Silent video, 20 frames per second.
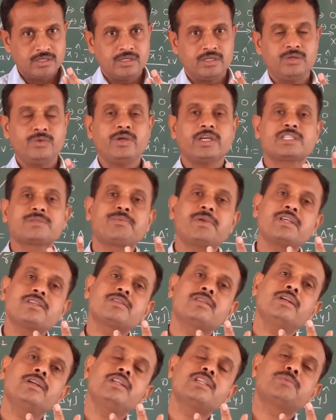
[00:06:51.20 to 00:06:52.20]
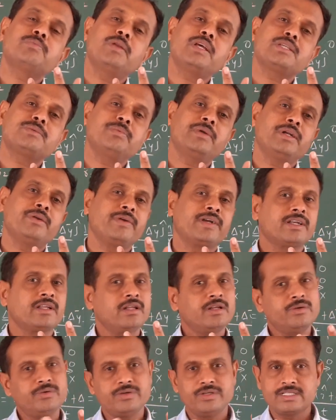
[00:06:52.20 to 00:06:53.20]
You express the displacement
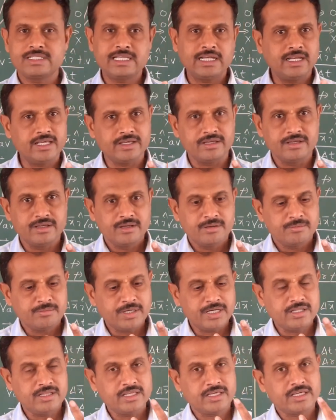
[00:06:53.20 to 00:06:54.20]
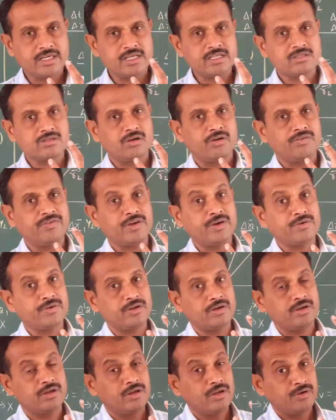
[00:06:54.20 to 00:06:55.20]
vector easily, but in the case of
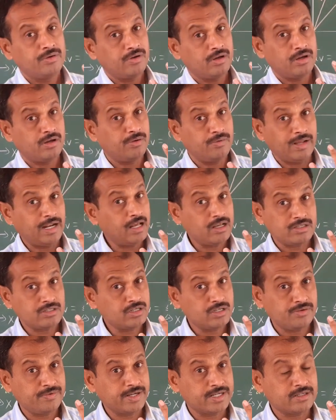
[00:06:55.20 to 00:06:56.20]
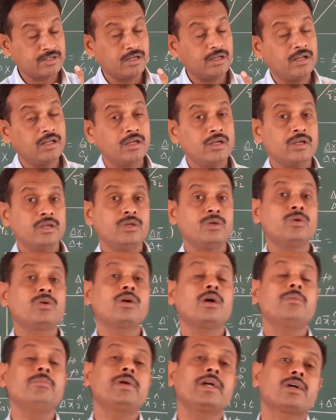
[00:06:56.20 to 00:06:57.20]
velocity vector, you
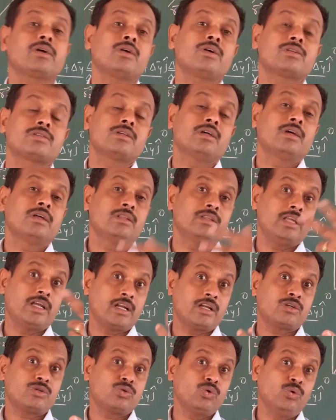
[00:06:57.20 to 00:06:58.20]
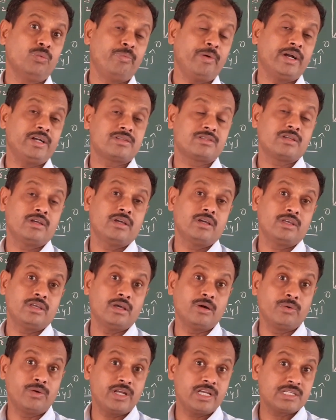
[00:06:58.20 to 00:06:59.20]
come across there are 2 points:
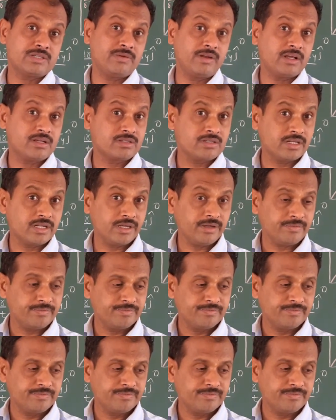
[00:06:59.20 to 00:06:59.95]
average velocity